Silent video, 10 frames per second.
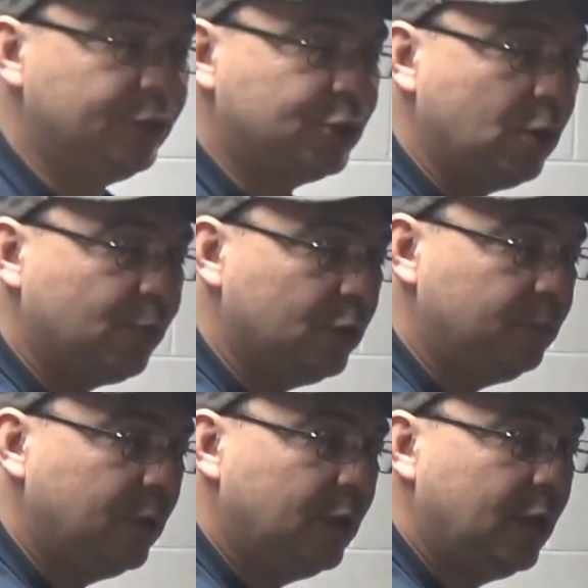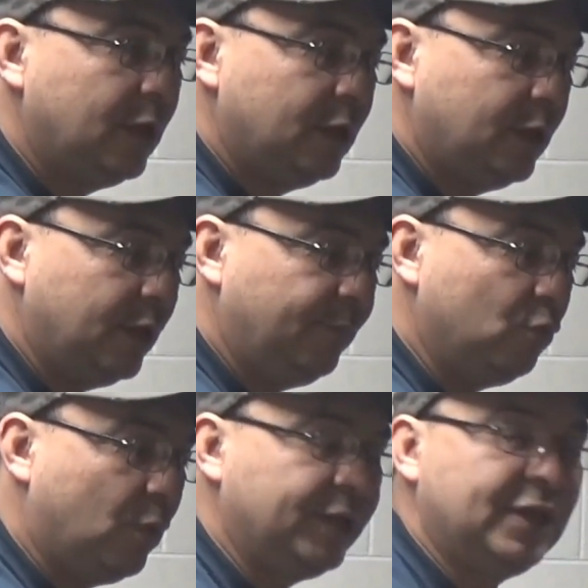in the description
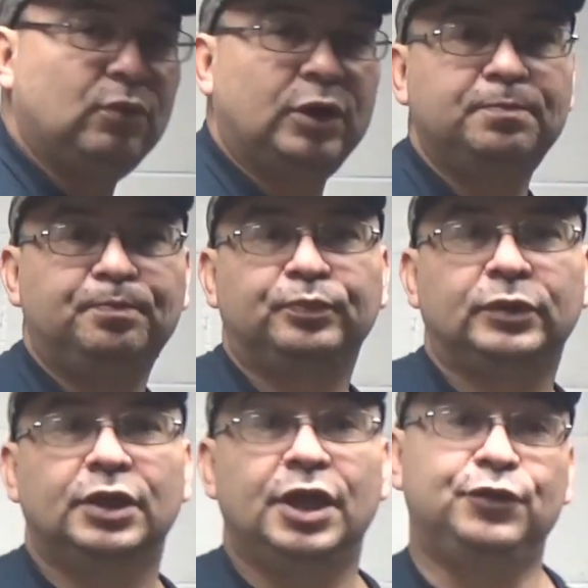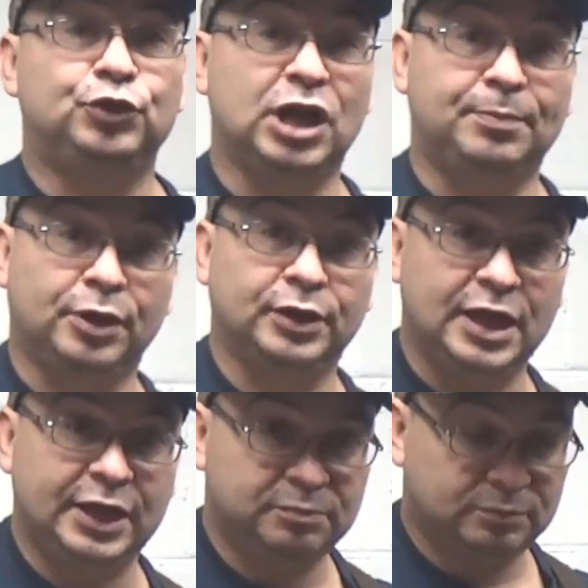if you want to get one. If you shop
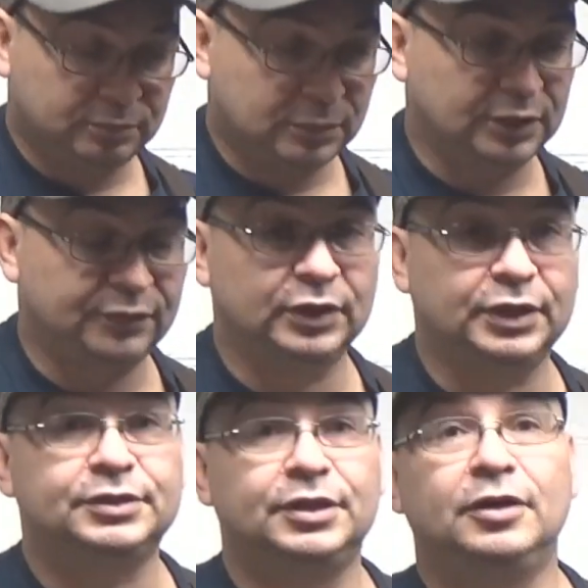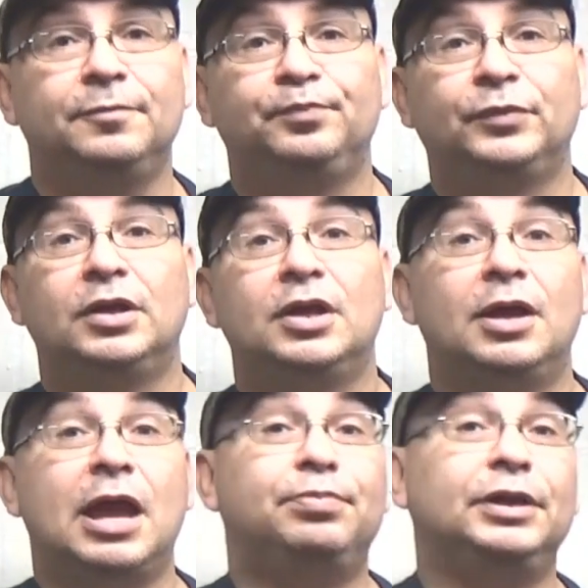online, I'll leave the links there.
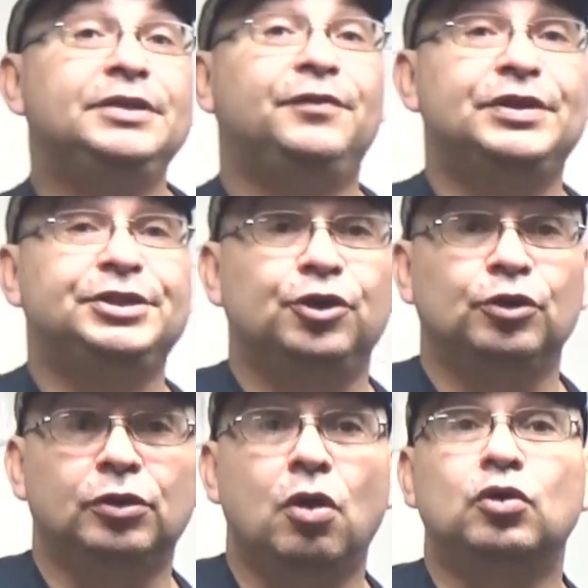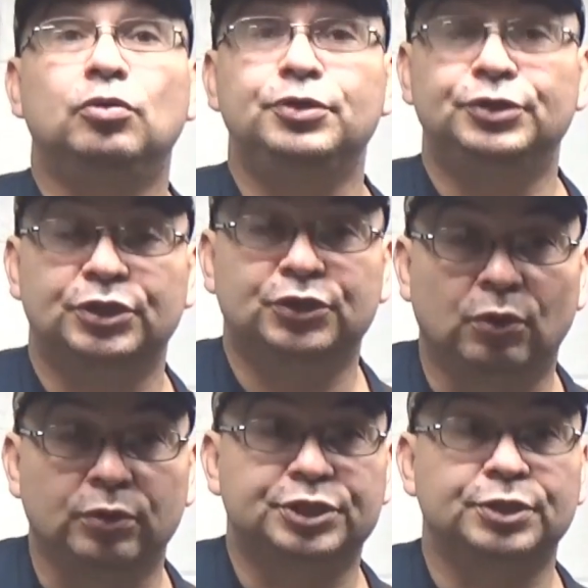And please visit your local music
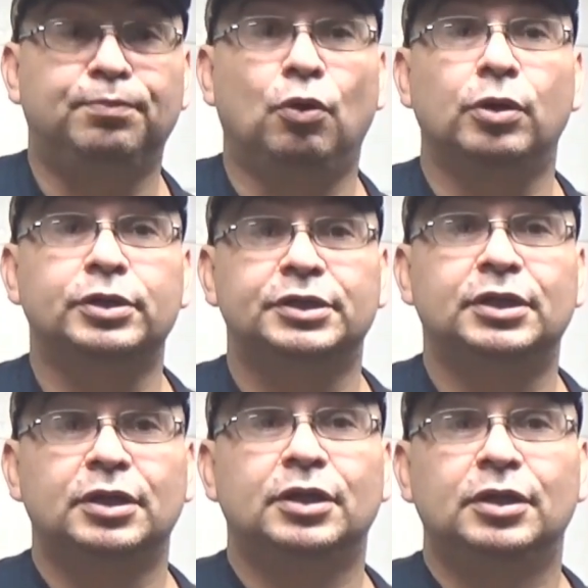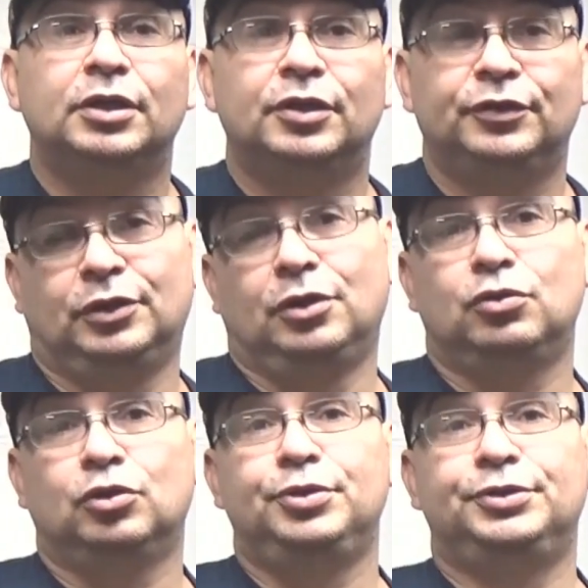stores. Support the
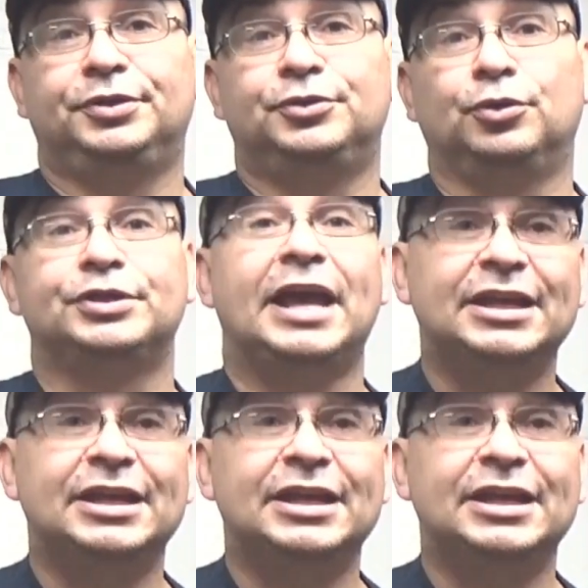local music stores